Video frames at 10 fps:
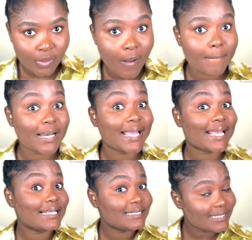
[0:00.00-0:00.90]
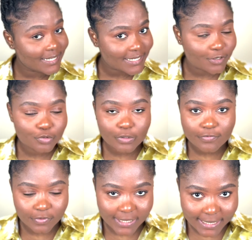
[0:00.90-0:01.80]
But like I said, and don't
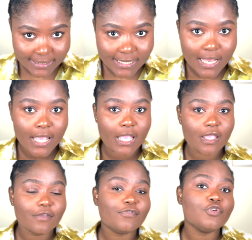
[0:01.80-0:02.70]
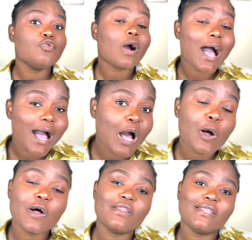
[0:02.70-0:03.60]
forget, if you are
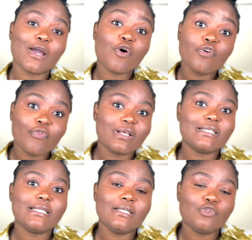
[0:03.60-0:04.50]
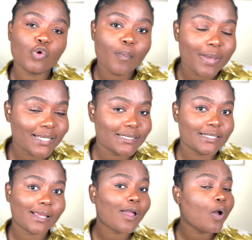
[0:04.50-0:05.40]
on the overseas
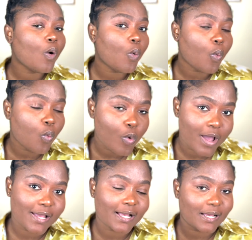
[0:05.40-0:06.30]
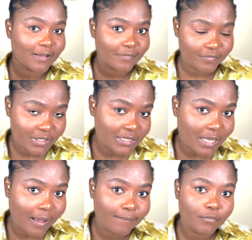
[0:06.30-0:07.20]
domestic worker
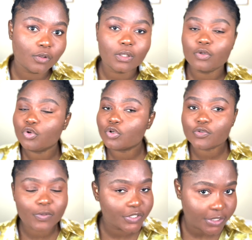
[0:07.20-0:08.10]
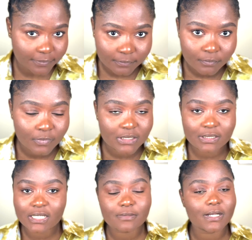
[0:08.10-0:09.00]
visa, no switching.
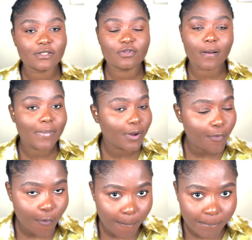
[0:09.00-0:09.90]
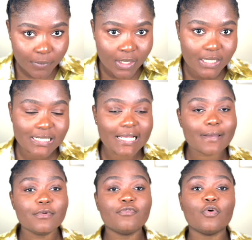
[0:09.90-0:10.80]
6 months you are back home. It's like
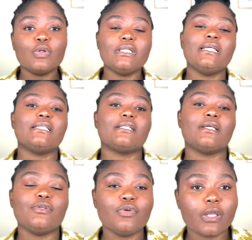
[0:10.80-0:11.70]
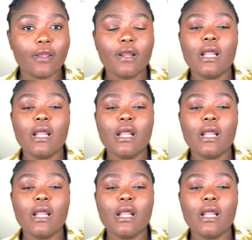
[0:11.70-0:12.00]
coming for holidays in the UK.